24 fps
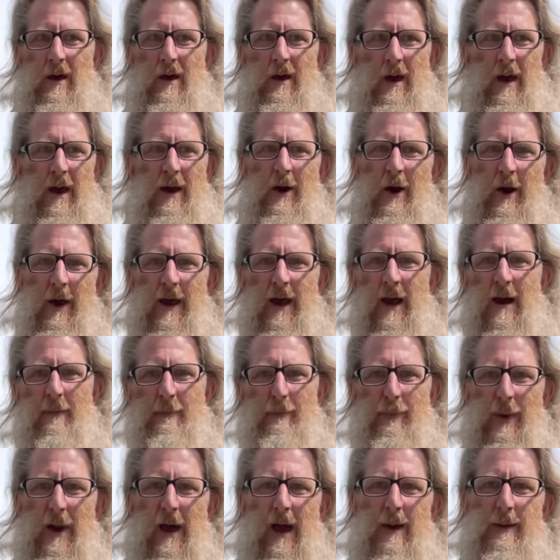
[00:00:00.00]
and I aren't
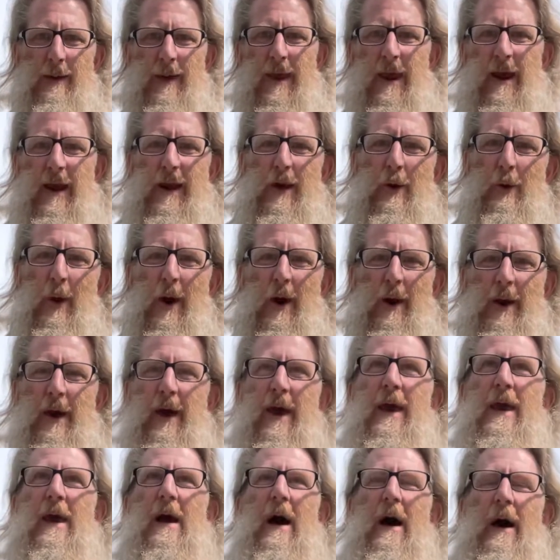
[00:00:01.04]
blaming anyone
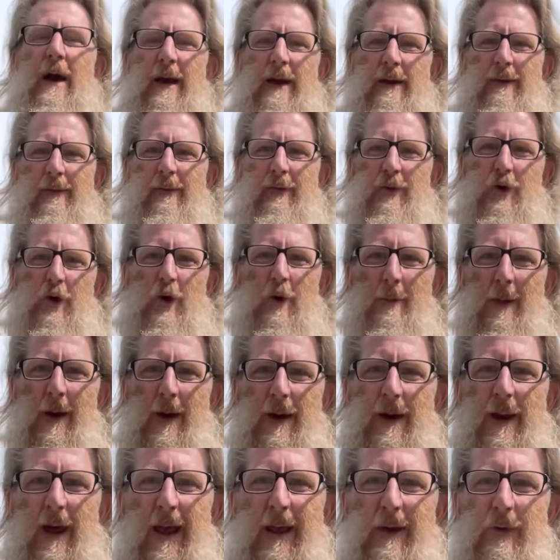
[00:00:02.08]
here, it's
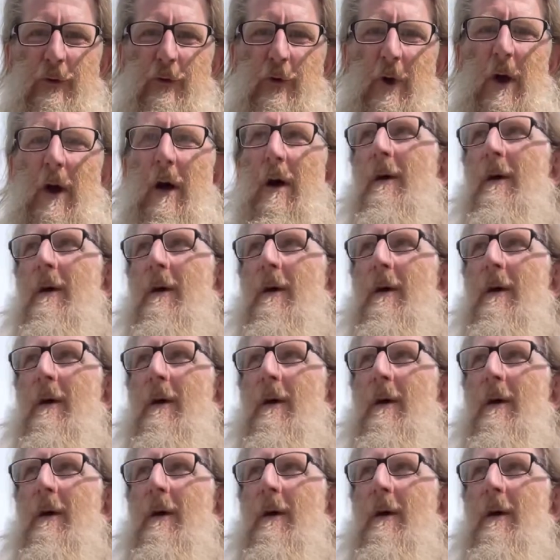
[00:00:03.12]
human nature.